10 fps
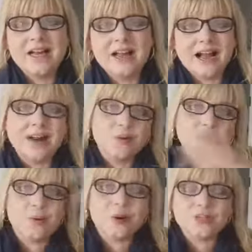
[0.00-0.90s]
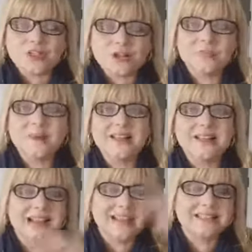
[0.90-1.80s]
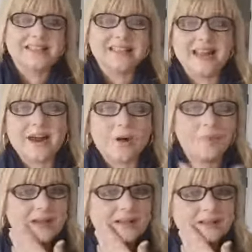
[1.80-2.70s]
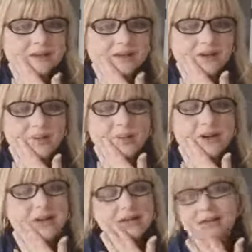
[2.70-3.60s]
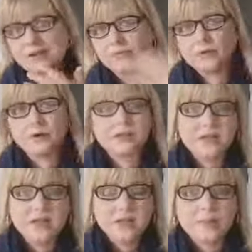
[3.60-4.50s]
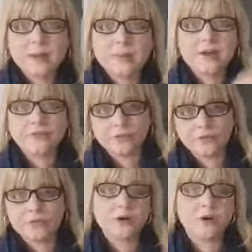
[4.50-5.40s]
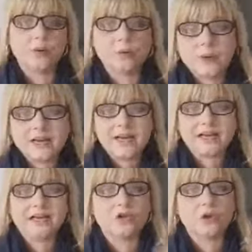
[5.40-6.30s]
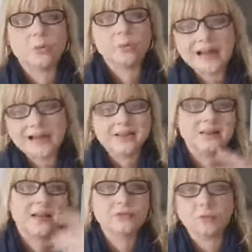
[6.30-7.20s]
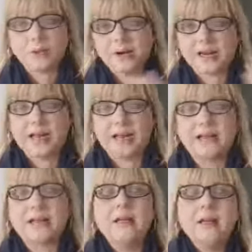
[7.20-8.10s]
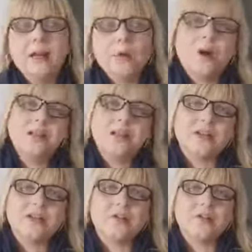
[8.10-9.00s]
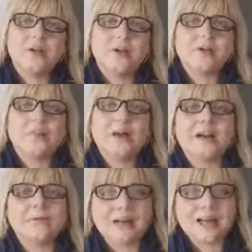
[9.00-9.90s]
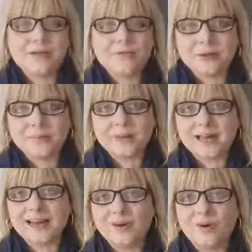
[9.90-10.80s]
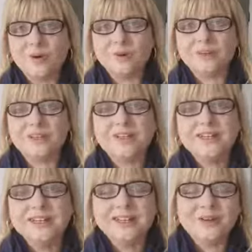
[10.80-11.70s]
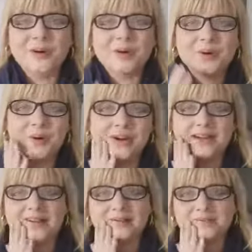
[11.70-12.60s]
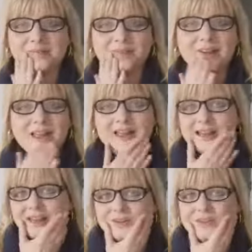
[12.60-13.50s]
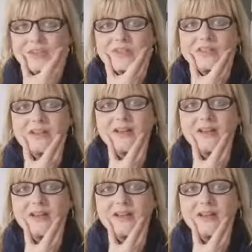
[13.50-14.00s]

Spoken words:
I don't know what's going to be the next day, how bad this is going to be. And then, of course, maybe the following week I need to go back and they have to work again. What can you do? It's part of life. I'm getting older, and you just...